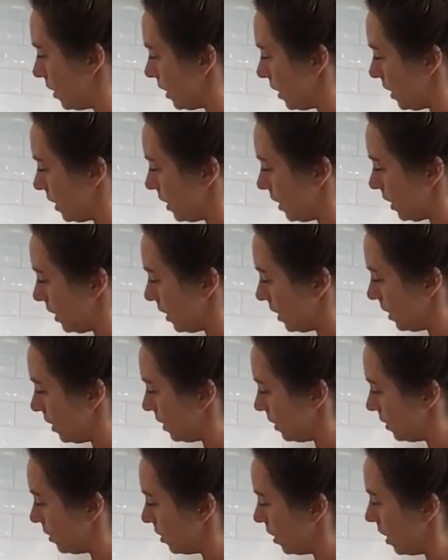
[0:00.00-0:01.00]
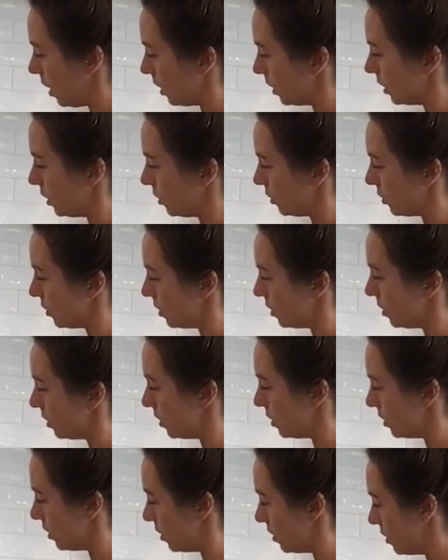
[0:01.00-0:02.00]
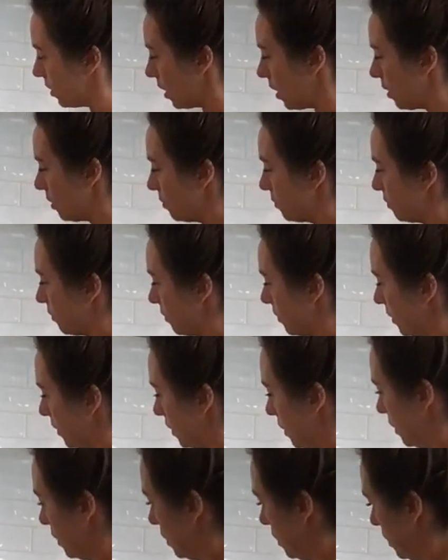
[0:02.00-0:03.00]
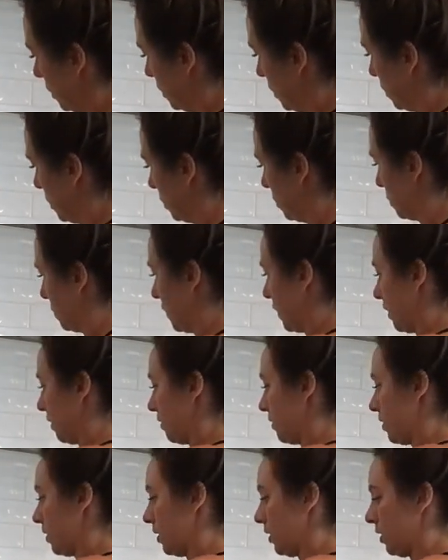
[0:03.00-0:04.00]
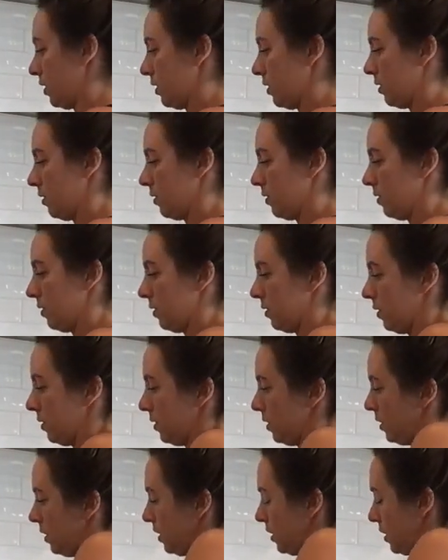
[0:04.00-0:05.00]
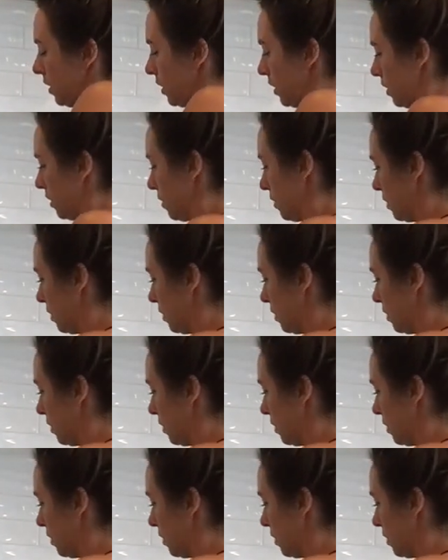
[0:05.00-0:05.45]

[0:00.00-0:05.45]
the taco stuff. So we have to get the